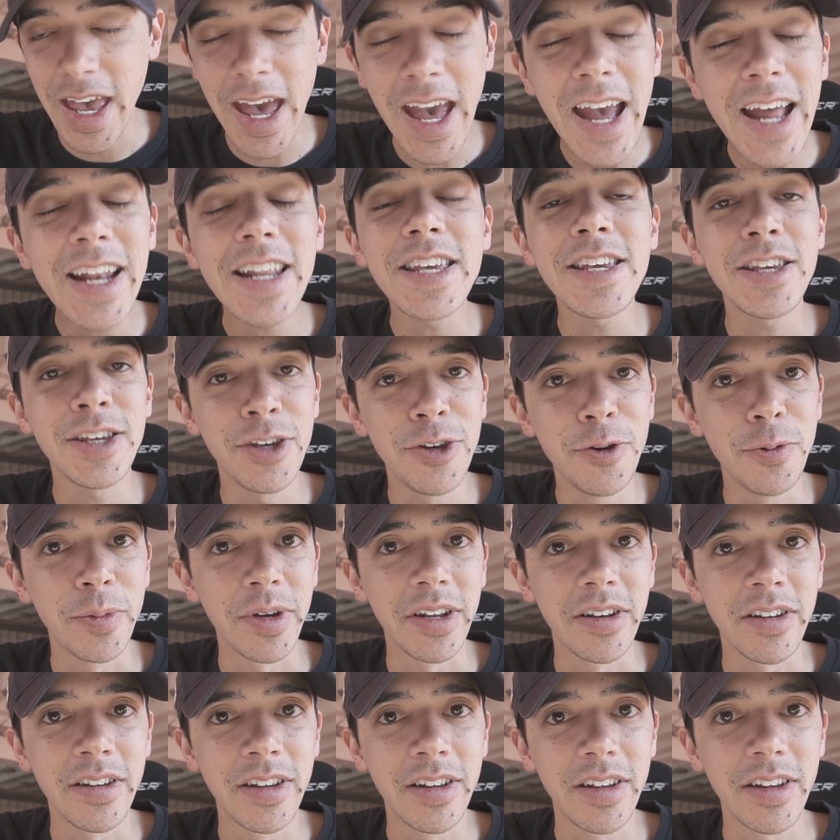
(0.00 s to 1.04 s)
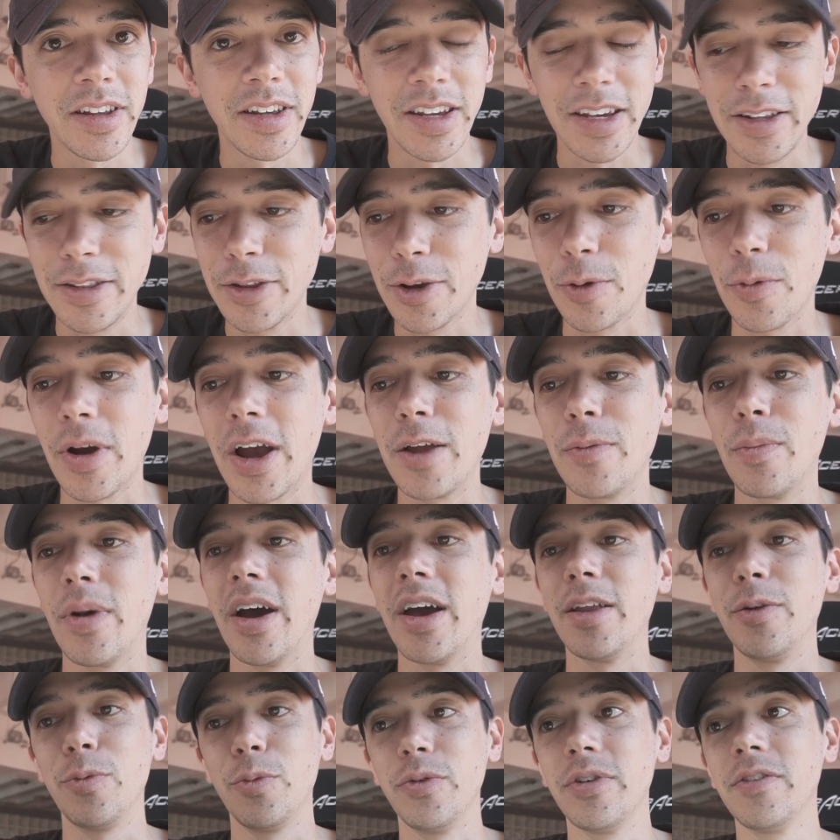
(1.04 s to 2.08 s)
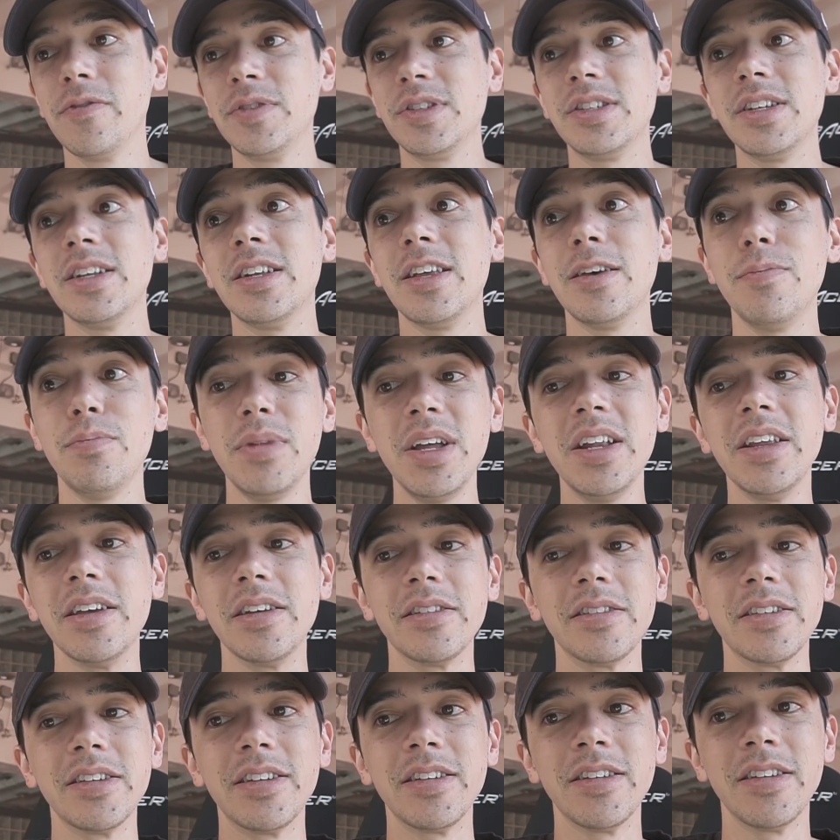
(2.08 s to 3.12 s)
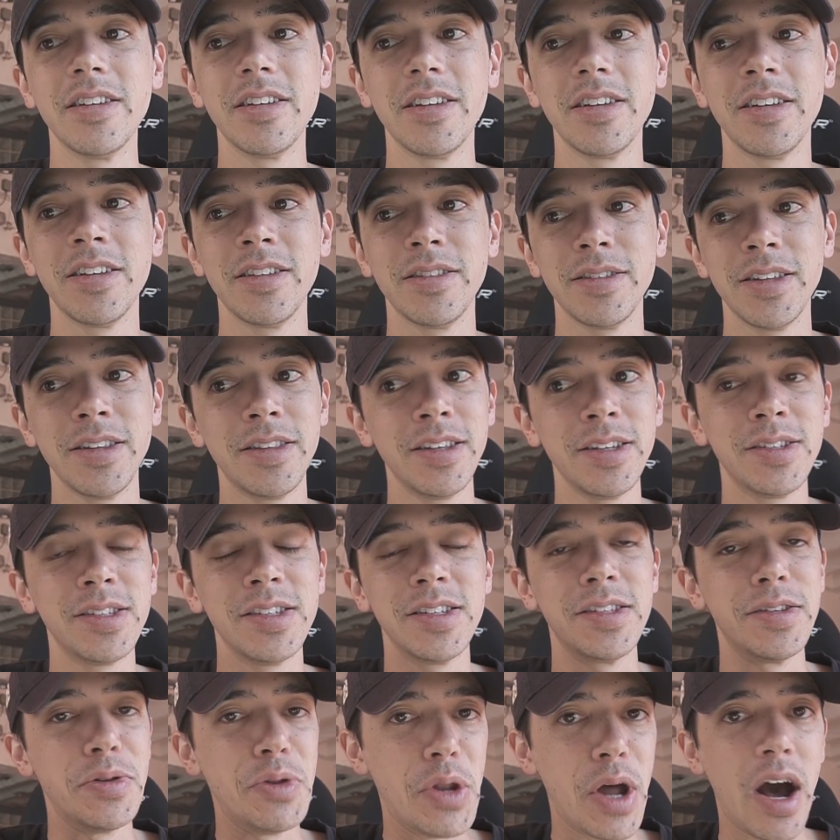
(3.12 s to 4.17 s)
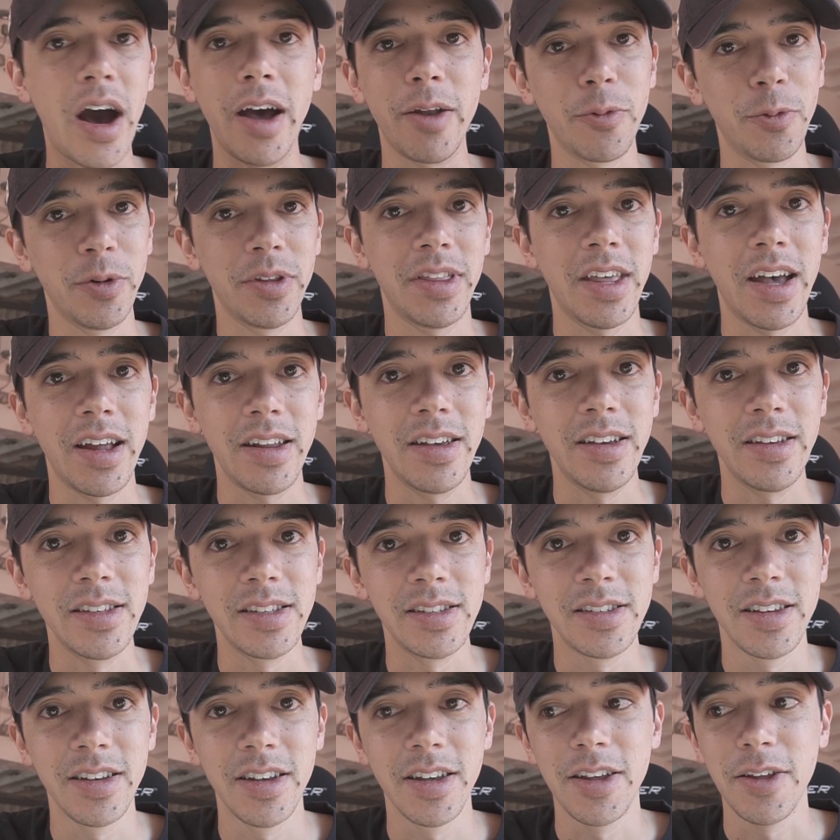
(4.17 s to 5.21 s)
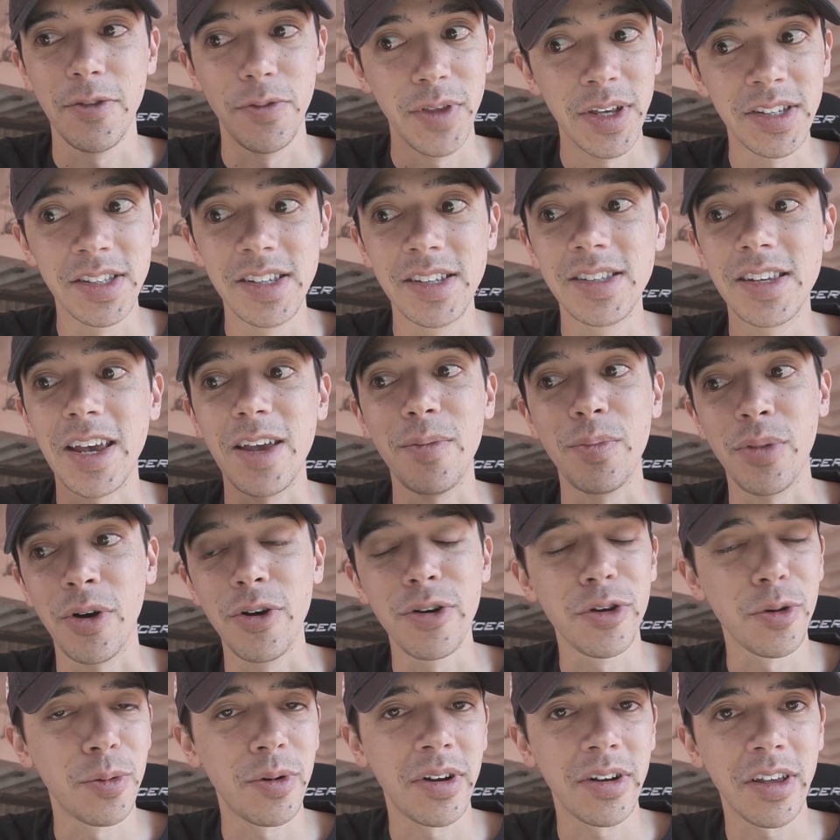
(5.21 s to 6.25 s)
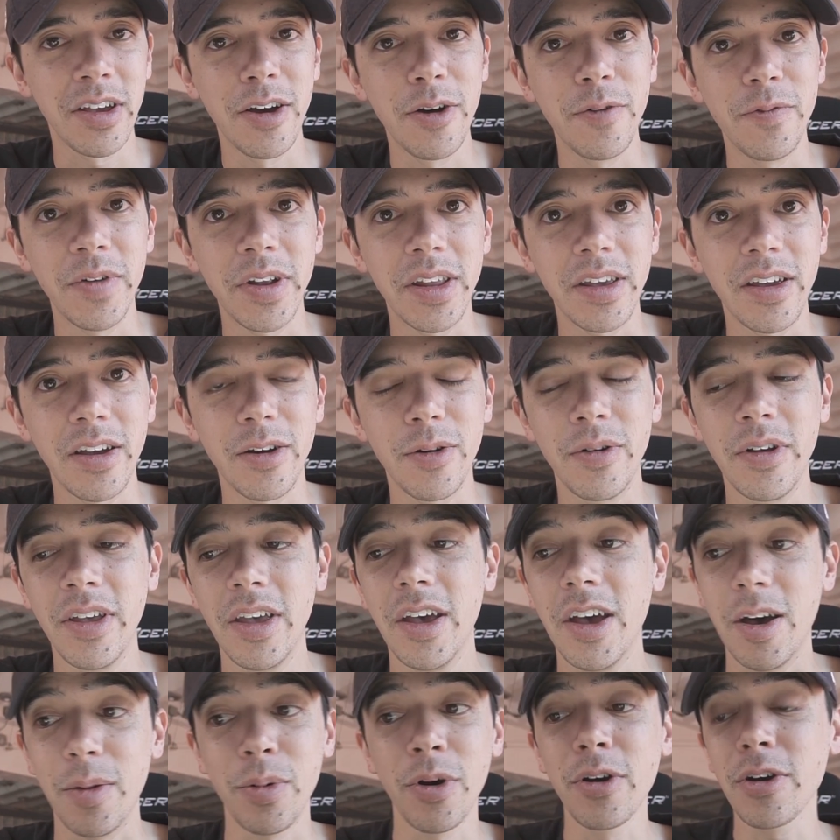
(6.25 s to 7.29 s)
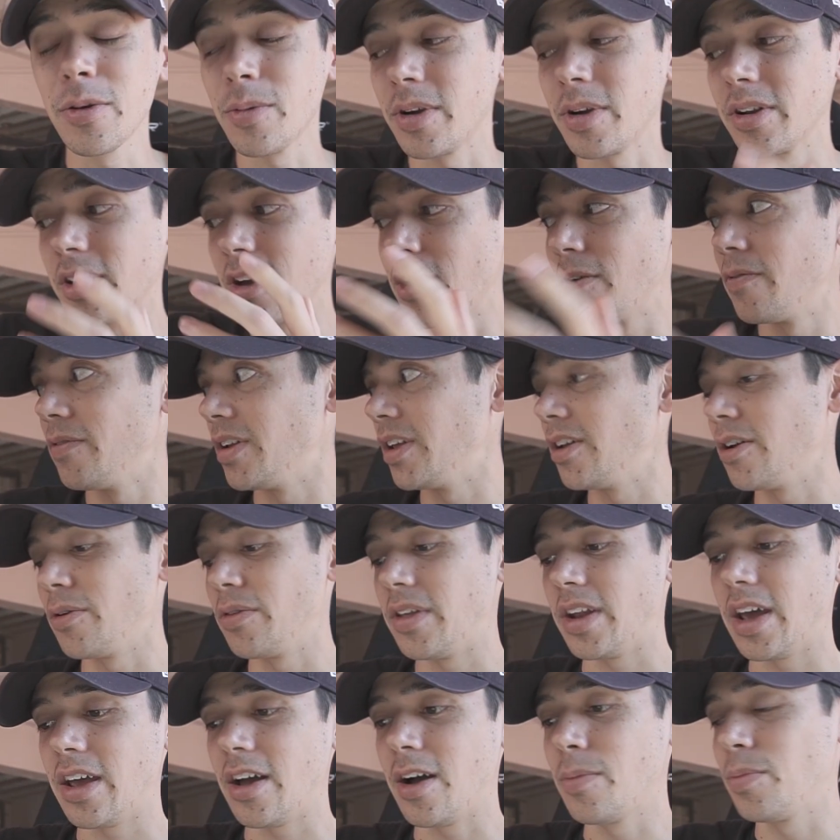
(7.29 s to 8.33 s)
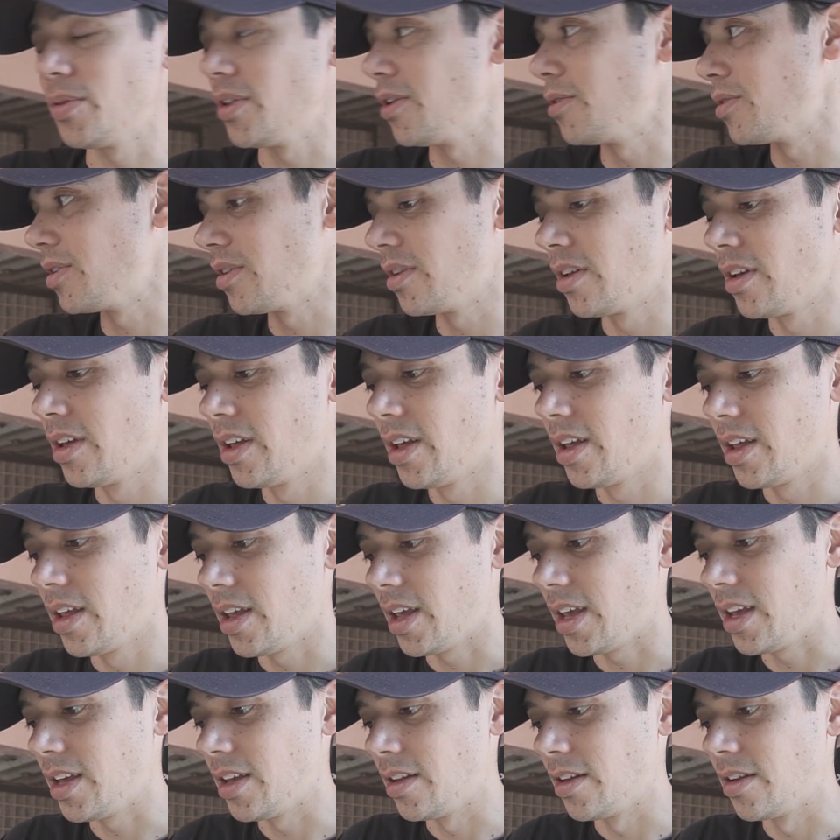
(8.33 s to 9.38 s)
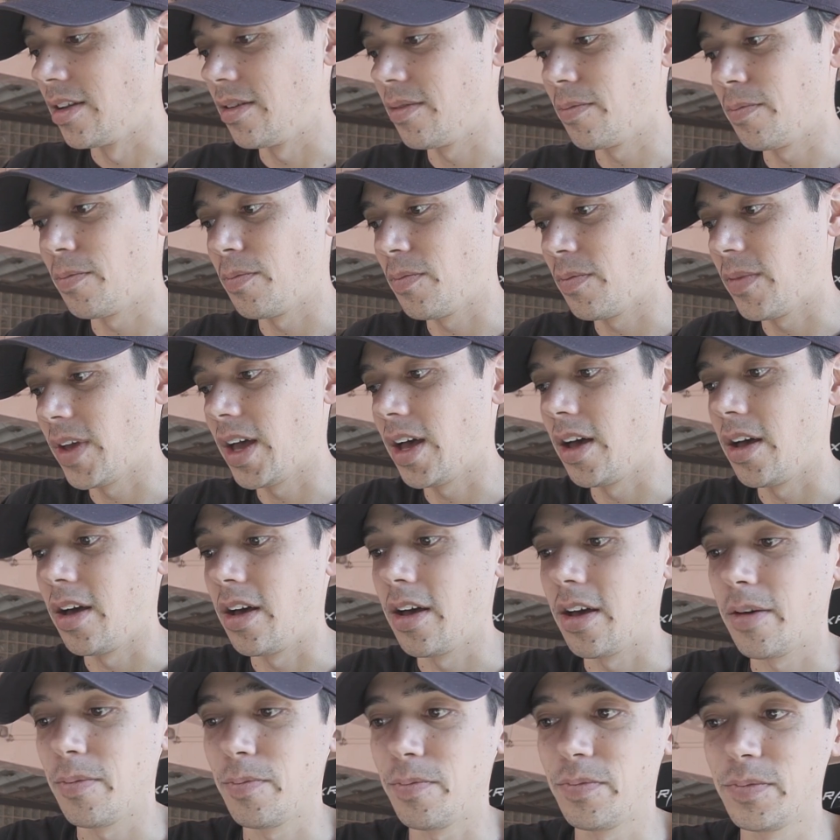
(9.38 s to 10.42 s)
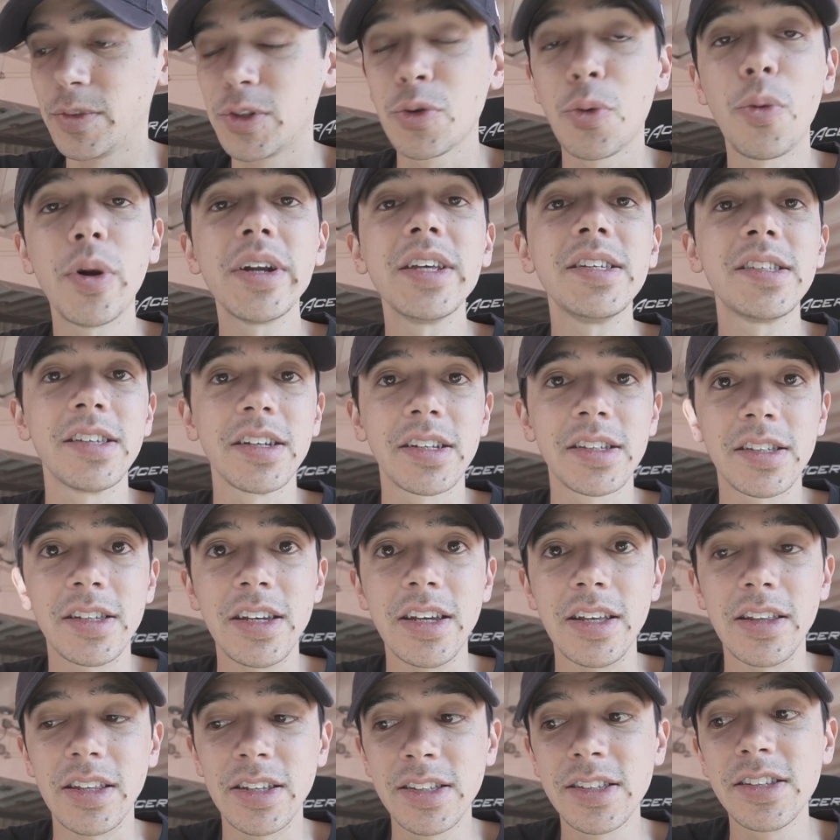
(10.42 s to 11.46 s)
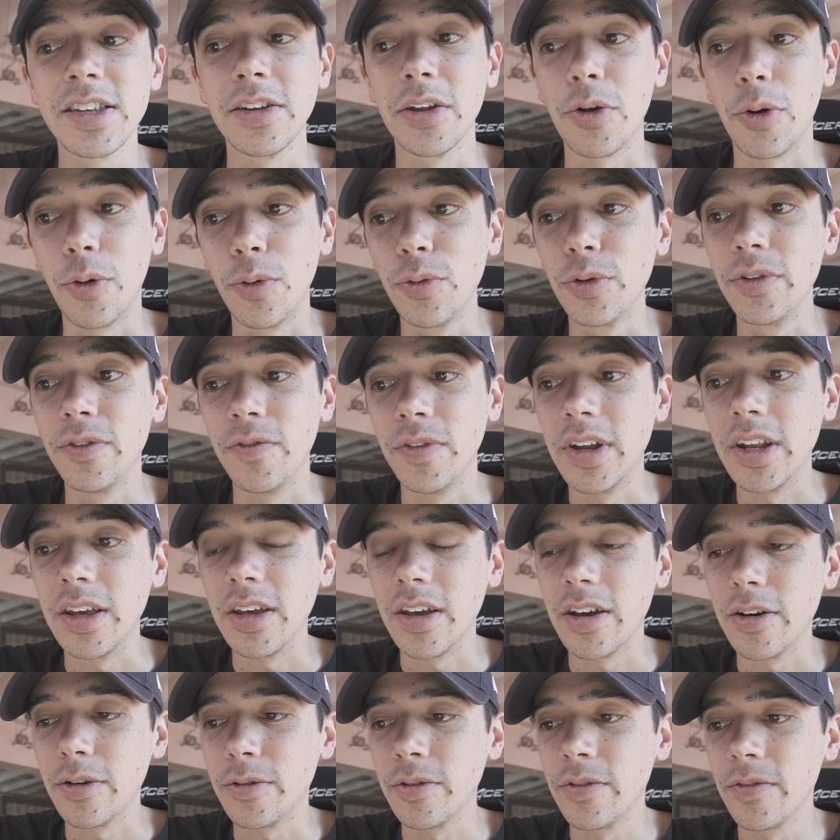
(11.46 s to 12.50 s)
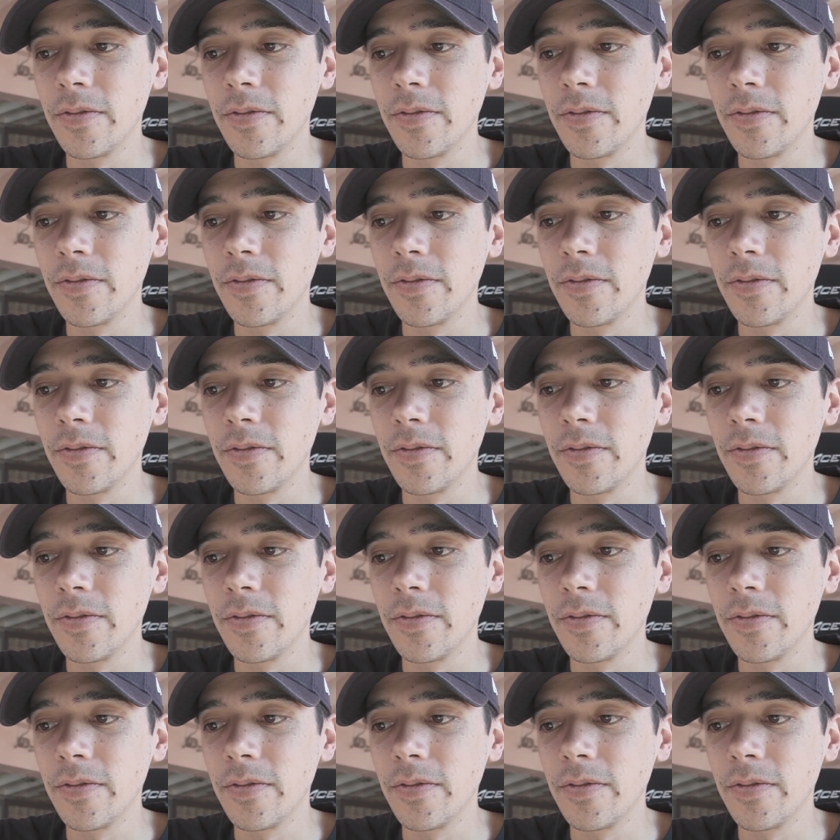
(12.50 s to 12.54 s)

any human in their right mind would have seen immediately that this is not what that is. This is a Pokemon Go video. A Pokemon Go video that I uploaded in 2016. This is an old video.